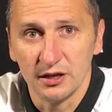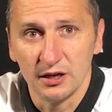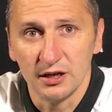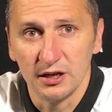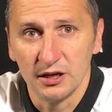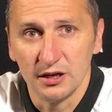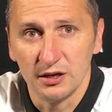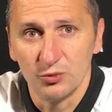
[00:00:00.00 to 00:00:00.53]

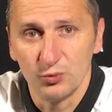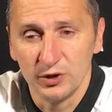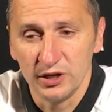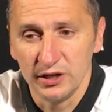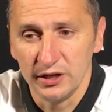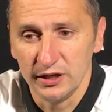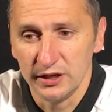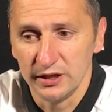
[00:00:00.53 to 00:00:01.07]
Uh,
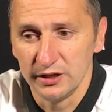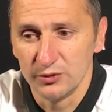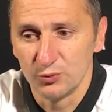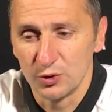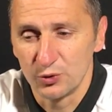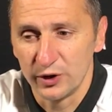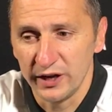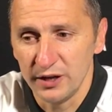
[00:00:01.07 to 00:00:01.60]
we
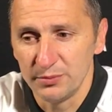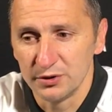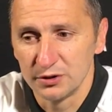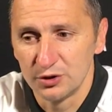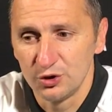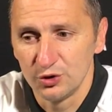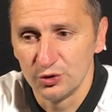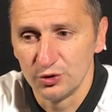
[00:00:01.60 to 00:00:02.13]
we were able
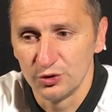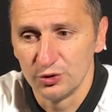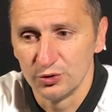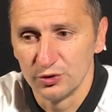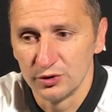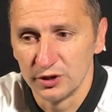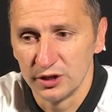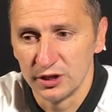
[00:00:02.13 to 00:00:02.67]

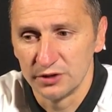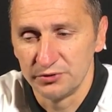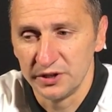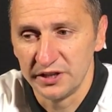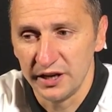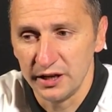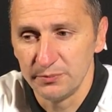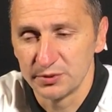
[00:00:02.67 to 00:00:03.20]
to uh,
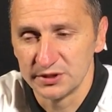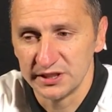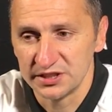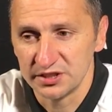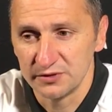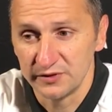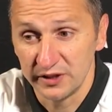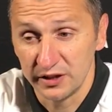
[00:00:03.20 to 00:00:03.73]
regain
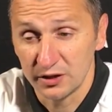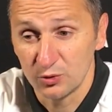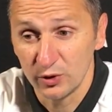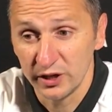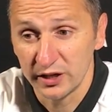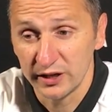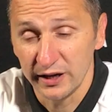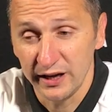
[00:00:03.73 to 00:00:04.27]
possession very
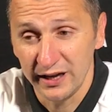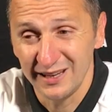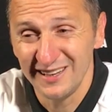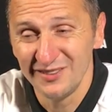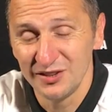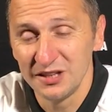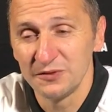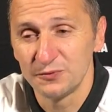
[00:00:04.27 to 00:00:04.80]
quick, and
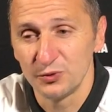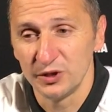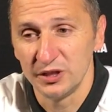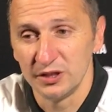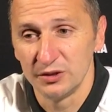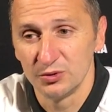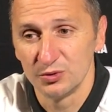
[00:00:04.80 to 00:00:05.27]
even if we